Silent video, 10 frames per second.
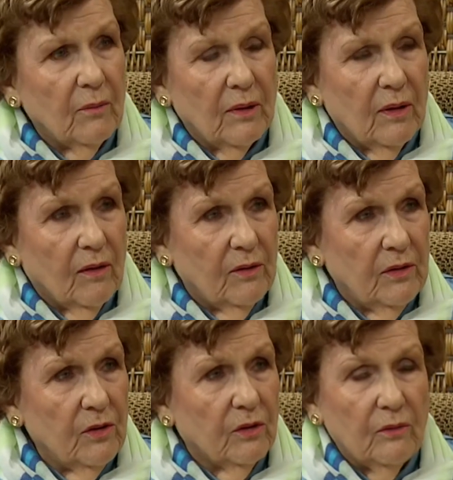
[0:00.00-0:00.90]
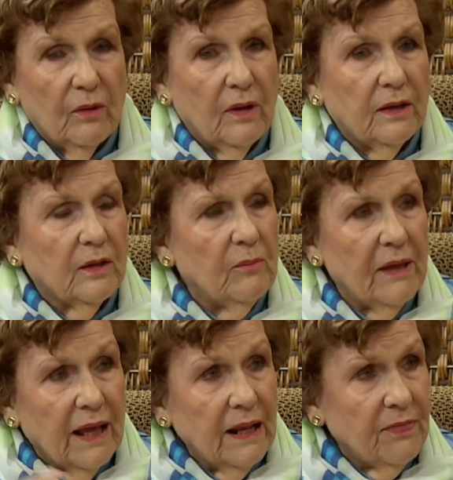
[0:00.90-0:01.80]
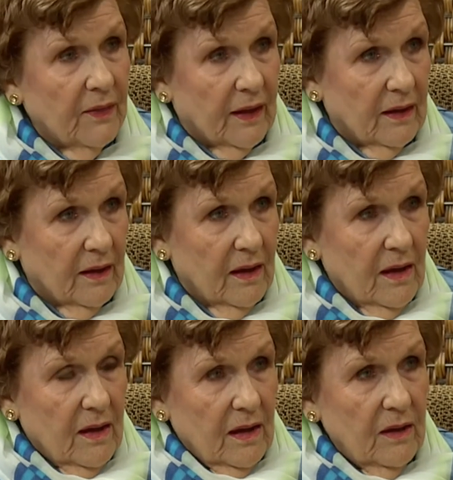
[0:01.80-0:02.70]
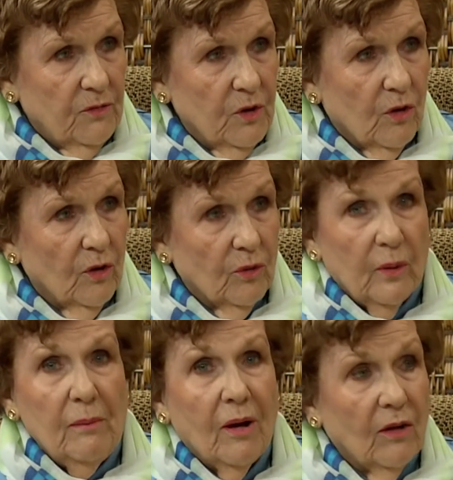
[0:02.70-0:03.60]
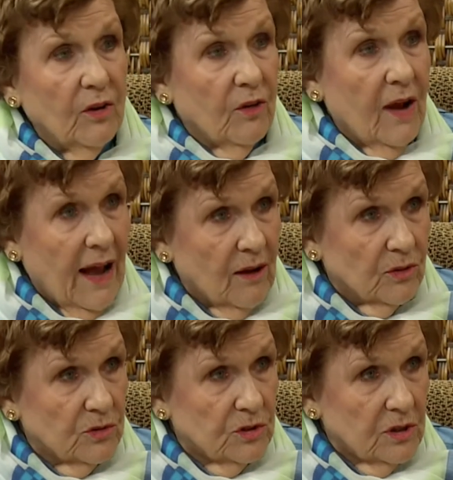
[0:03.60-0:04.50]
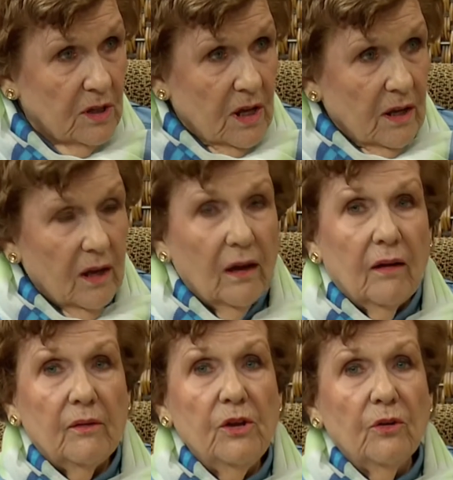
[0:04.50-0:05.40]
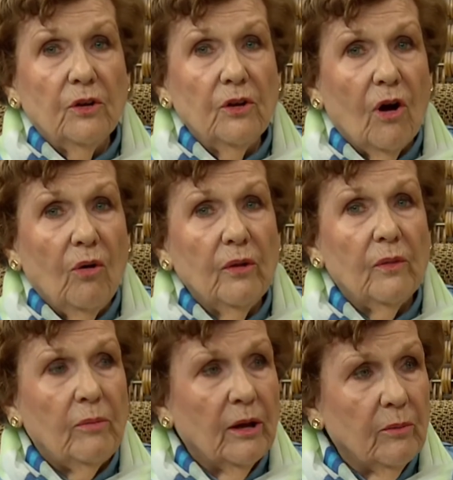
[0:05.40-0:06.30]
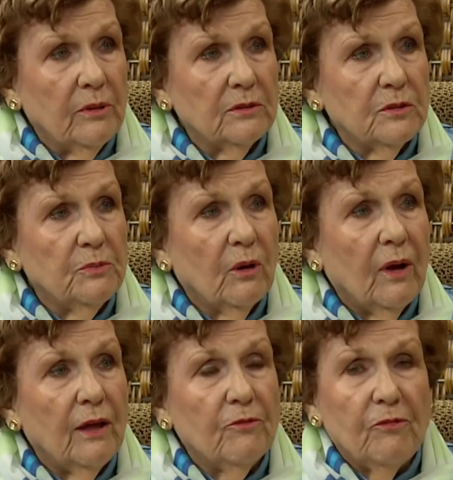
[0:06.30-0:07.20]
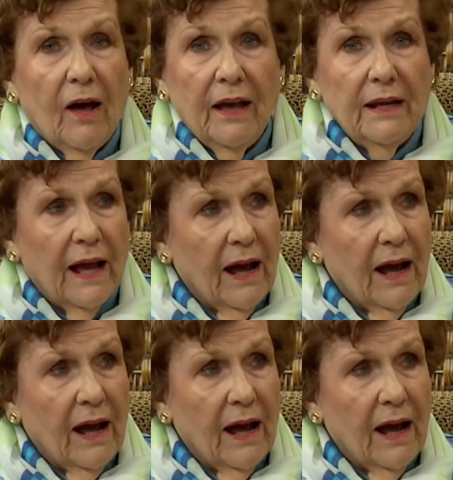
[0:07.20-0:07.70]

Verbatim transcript: What are you? It can be anything. If you're going to remodel your house, right? Uh, you can go looking to the for Better a plumber, Business Bureau looking for an electrician,